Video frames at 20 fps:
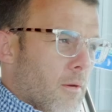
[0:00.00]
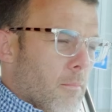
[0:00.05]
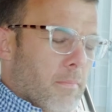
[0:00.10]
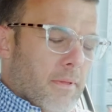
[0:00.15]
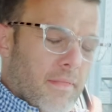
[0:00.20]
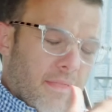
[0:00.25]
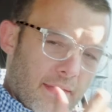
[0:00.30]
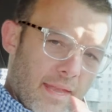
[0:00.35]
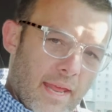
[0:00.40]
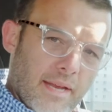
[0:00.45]

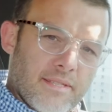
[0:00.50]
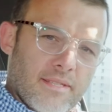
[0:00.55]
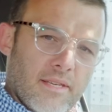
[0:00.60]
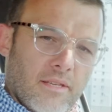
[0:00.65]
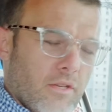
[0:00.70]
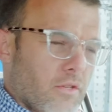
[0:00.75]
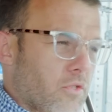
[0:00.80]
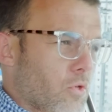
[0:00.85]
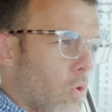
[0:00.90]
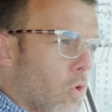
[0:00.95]
But the next thing
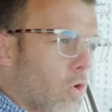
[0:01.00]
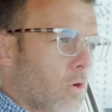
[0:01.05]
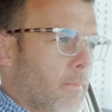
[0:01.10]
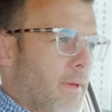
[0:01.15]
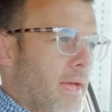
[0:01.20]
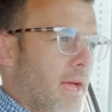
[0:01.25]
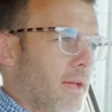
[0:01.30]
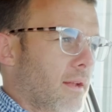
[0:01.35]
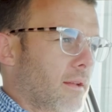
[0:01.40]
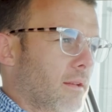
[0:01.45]
to talk
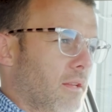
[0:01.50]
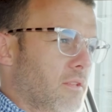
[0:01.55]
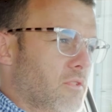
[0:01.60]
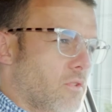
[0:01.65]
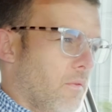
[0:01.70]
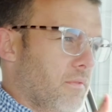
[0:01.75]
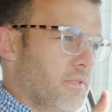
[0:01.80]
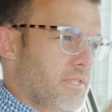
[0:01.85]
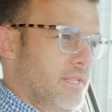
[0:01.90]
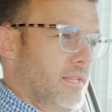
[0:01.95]
about is
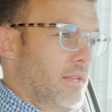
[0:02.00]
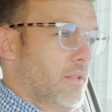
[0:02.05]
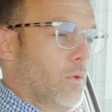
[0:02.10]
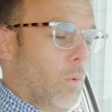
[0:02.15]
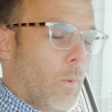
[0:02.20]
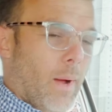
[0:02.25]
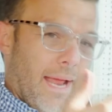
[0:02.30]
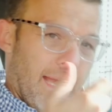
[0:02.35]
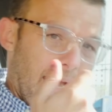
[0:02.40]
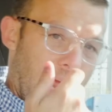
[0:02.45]
obviously the
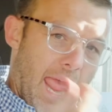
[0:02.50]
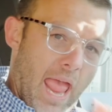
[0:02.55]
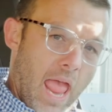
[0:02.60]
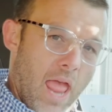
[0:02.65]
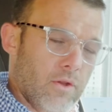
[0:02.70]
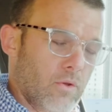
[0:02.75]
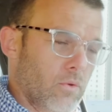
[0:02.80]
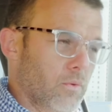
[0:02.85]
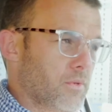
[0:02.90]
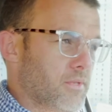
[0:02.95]
way it
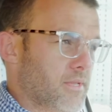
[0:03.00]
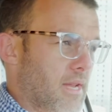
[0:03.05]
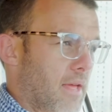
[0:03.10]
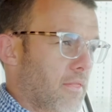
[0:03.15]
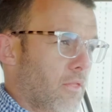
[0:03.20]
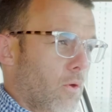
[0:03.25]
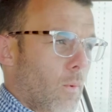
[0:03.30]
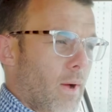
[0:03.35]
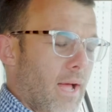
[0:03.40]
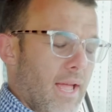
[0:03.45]
handles
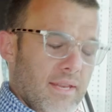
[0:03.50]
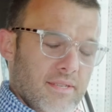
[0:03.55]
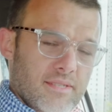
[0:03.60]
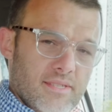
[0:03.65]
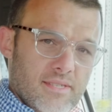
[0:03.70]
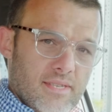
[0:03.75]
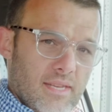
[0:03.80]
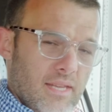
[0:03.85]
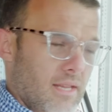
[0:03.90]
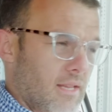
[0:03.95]
and the way it
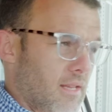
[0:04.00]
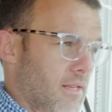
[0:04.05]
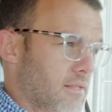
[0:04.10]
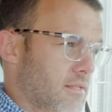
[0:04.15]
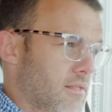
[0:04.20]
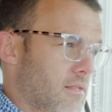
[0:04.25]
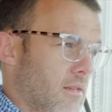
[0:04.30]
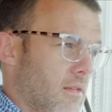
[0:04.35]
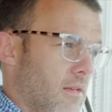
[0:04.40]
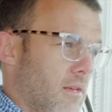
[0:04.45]

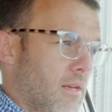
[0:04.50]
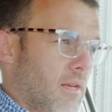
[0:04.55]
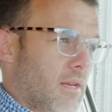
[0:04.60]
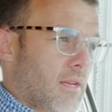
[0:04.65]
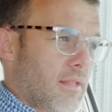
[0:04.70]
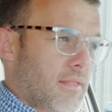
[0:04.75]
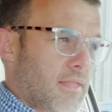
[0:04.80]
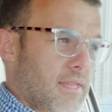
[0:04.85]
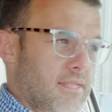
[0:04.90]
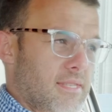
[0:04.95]
steers.
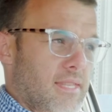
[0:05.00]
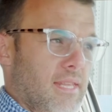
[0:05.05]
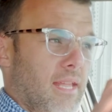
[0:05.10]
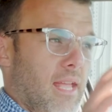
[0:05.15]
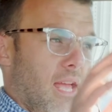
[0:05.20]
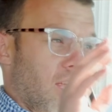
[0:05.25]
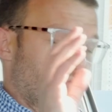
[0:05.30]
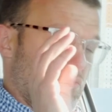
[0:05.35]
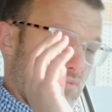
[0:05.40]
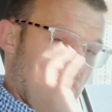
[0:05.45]
This thing
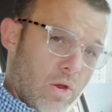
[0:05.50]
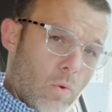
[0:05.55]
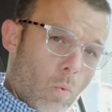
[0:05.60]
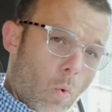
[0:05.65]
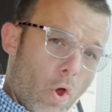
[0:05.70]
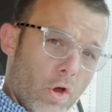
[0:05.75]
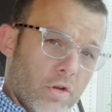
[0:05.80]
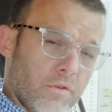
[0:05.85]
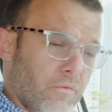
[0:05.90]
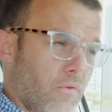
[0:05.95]
has
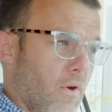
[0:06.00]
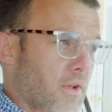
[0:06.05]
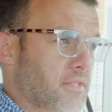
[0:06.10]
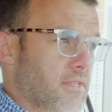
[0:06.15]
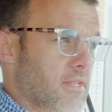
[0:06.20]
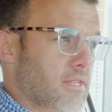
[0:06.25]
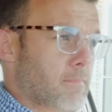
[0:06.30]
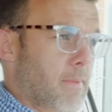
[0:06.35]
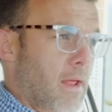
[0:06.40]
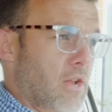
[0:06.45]
reworked front
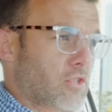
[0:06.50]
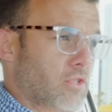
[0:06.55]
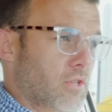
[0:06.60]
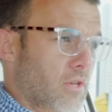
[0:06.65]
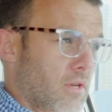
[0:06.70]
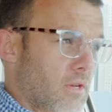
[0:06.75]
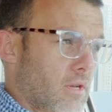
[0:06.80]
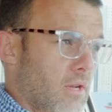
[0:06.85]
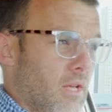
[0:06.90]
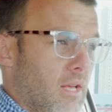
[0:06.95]

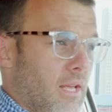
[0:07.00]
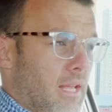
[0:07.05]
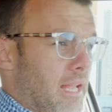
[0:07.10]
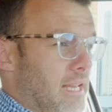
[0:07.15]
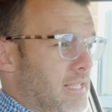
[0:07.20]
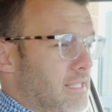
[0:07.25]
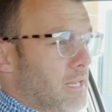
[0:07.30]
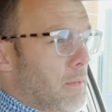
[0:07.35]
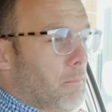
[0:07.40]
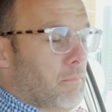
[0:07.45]
suspension.
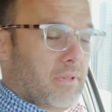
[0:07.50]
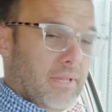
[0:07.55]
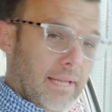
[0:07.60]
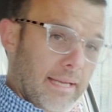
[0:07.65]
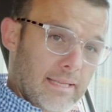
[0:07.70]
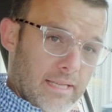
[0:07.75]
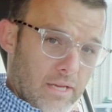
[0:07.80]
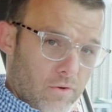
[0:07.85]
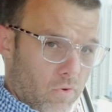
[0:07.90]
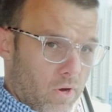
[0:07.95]
It's
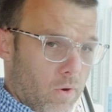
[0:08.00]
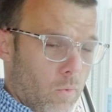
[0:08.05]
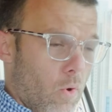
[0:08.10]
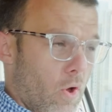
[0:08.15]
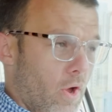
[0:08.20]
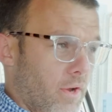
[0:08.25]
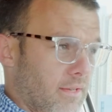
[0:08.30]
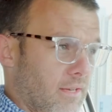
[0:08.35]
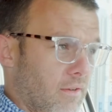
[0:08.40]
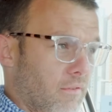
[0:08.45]
completely
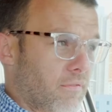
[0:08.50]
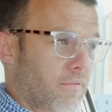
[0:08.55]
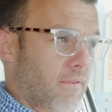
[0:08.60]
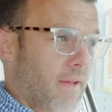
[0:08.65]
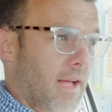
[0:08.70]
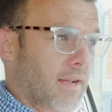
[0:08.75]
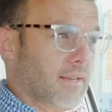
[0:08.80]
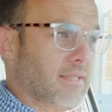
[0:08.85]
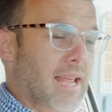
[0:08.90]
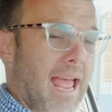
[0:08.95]
reworked, in
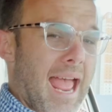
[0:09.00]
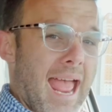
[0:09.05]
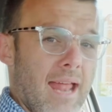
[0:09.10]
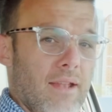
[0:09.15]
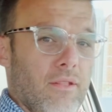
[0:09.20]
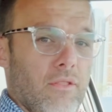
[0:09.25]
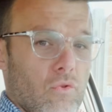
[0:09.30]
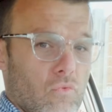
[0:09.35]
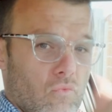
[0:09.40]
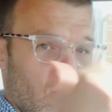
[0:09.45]
fact,
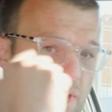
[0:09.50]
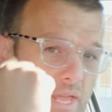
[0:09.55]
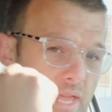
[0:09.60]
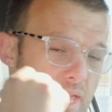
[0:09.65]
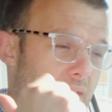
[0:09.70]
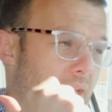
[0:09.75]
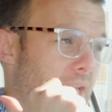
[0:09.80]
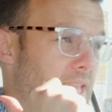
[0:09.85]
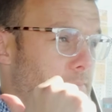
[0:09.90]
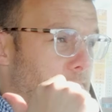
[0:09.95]
and the
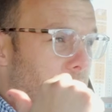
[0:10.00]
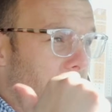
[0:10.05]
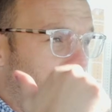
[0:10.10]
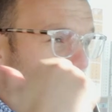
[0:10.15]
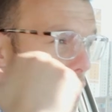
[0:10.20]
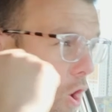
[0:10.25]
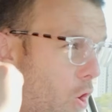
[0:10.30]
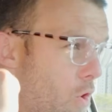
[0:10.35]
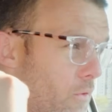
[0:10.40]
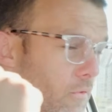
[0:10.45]
rear has been
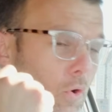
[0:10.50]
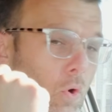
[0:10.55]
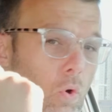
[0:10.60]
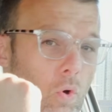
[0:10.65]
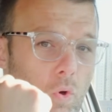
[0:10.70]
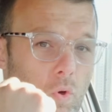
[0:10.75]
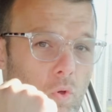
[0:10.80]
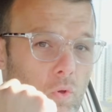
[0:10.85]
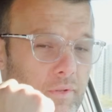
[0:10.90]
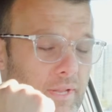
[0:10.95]

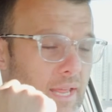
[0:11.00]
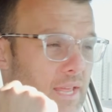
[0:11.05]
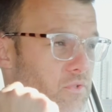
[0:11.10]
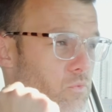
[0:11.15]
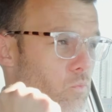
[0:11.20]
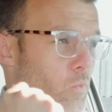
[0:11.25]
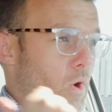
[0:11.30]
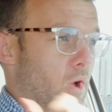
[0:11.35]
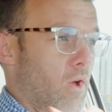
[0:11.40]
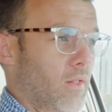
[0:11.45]
overhauled as
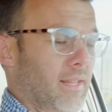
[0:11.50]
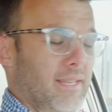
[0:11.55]
well.